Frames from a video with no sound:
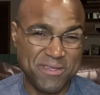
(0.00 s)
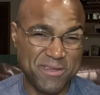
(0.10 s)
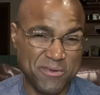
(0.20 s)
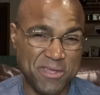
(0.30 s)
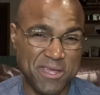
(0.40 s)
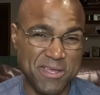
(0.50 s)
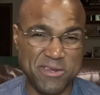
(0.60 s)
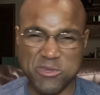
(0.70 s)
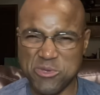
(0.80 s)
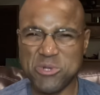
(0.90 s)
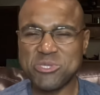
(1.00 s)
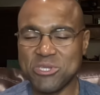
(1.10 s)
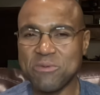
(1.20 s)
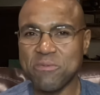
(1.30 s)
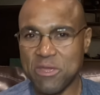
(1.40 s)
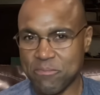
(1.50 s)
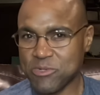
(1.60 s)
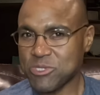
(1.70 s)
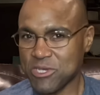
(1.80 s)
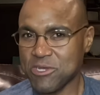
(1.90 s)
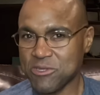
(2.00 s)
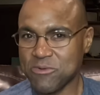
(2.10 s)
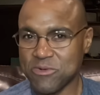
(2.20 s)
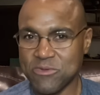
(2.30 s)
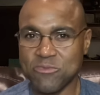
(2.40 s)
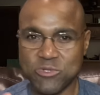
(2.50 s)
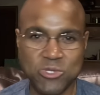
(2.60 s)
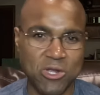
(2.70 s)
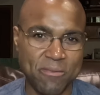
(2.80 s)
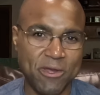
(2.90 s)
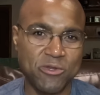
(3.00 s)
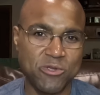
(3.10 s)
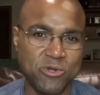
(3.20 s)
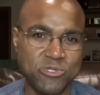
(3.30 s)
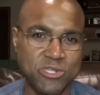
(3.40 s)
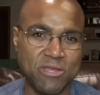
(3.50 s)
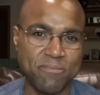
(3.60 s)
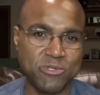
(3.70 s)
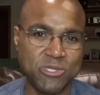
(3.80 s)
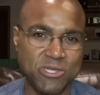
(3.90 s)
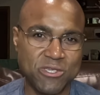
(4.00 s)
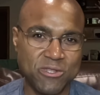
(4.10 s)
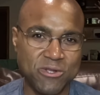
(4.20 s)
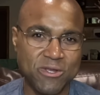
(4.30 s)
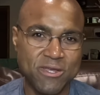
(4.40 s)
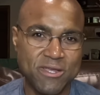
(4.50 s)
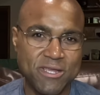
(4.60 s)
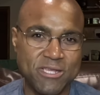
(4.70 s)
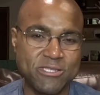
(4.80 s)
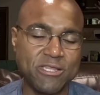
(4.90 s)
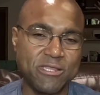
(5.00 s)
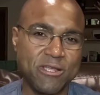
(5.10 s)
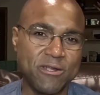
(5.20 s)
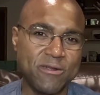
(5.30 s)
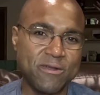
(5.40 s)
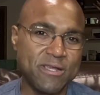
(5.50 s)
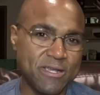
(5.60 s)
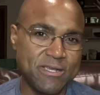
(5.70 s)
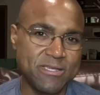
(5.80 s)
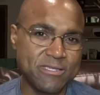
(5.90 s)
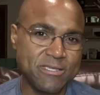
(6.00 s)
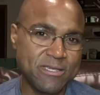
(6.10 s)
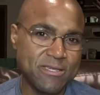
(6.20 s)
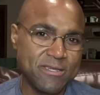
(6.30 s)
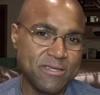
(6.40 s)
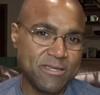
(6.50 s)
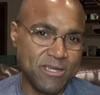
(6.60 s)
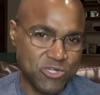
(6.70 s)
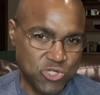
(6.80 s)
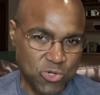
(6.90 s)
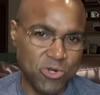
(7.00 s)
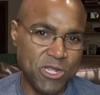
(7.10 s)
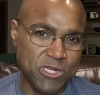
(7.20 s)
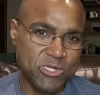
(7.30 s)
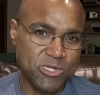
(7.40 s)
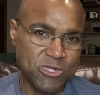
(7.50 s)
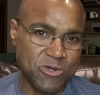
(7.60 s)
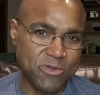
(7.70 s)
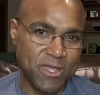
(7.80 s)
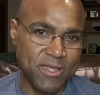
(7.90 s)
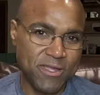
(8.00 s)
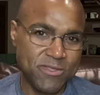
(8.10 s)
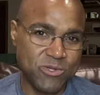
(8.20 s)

okay, in New York City in particular, we'll talk about New York City in particular, is that there is a shortage, okay?